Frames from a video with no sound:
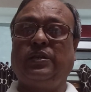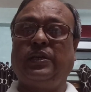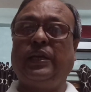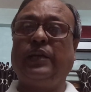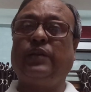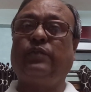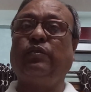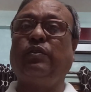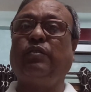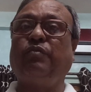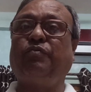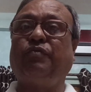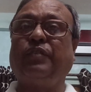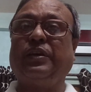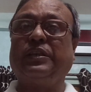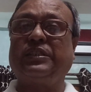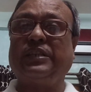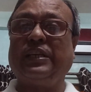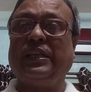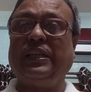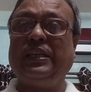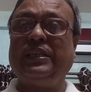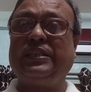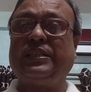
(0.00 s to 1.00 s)
It will
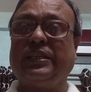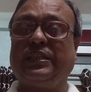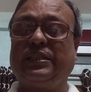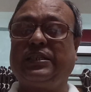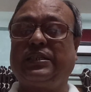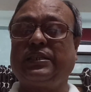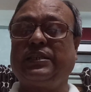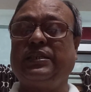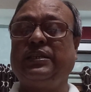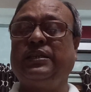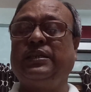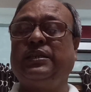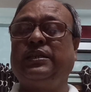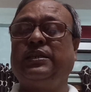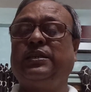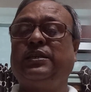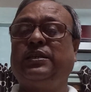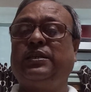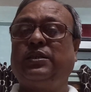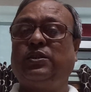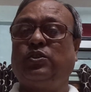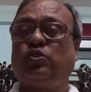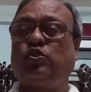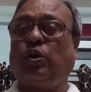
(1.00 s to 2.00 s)
facilitate
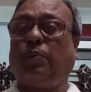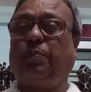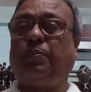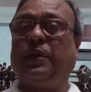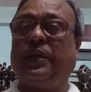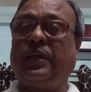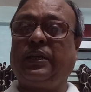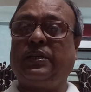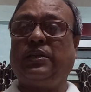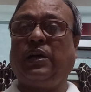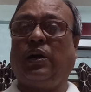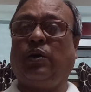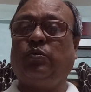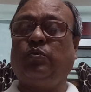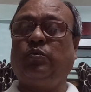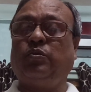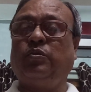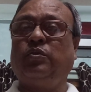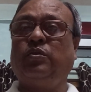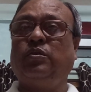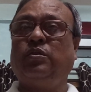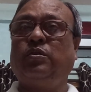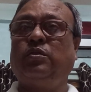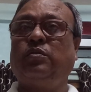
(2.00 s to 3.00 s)
toppling down
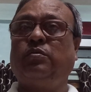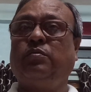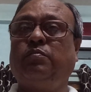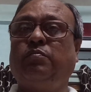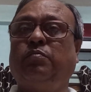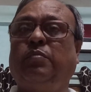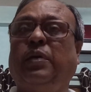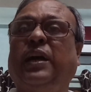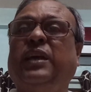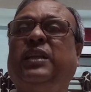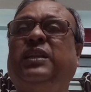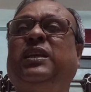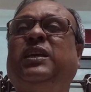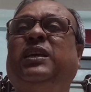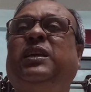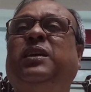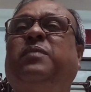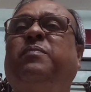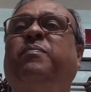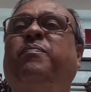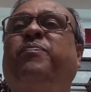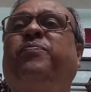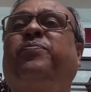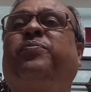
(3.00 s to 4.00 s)
by the
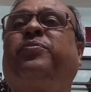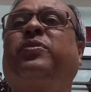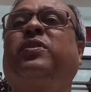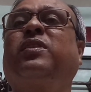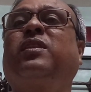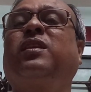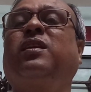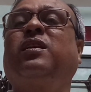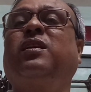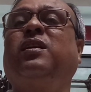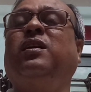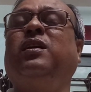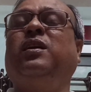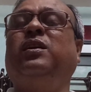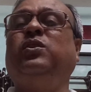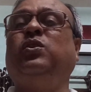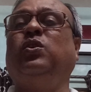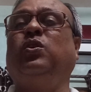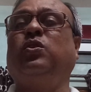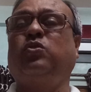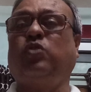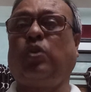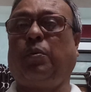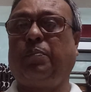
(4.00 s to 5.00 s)
uh,
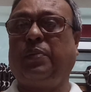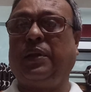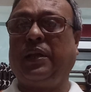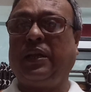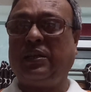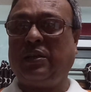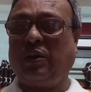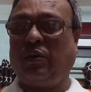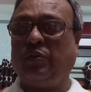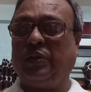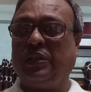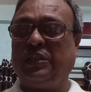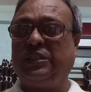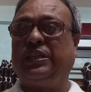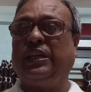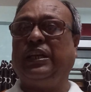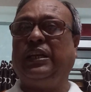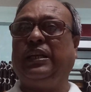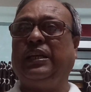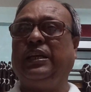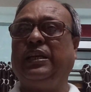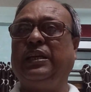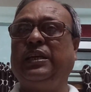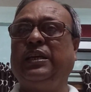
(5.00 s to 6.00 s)
you're toppling down
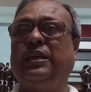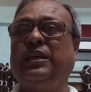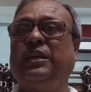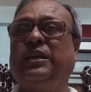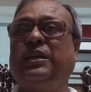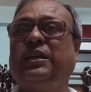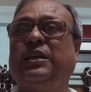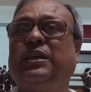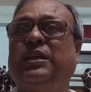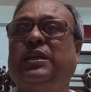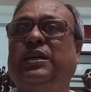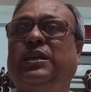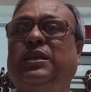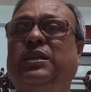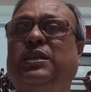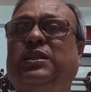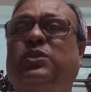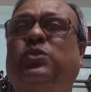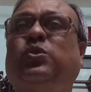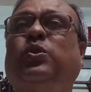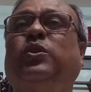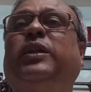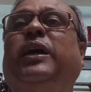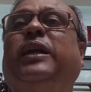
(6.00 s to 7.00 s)
easily
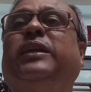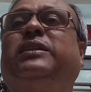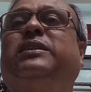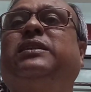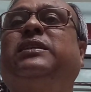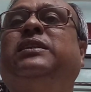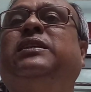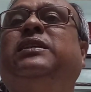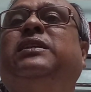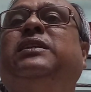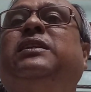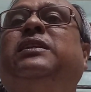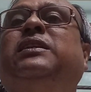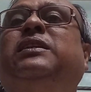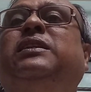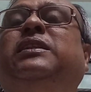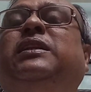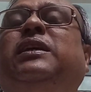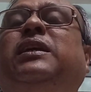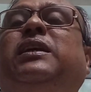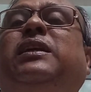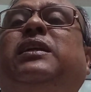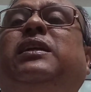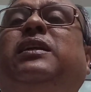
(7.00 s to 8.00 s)
so that
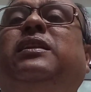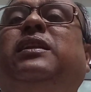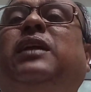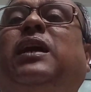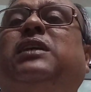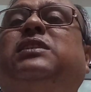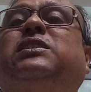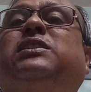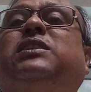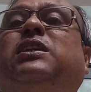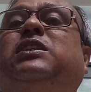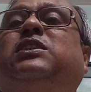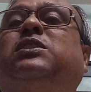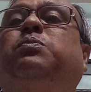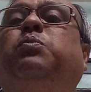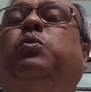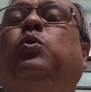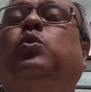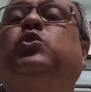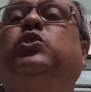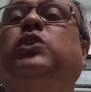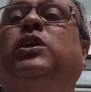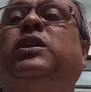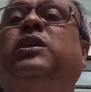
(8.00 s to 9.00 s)
the dust
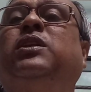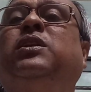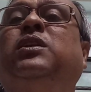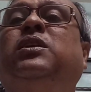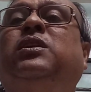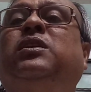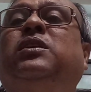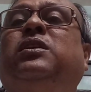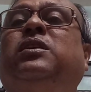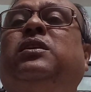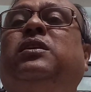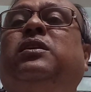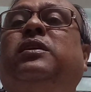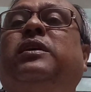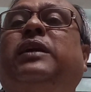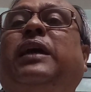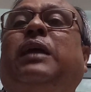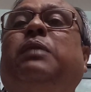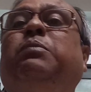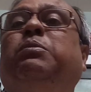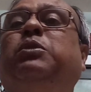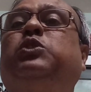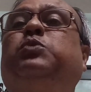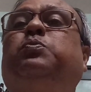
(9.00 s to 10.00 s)
explosion
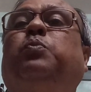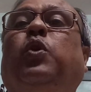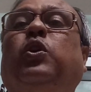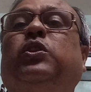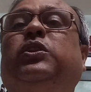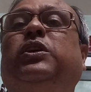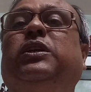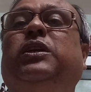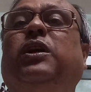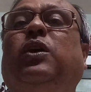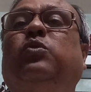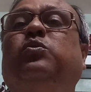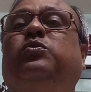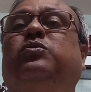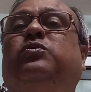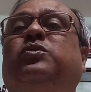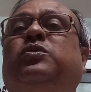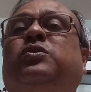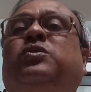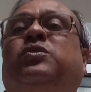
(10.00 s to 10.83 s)
can be smothered out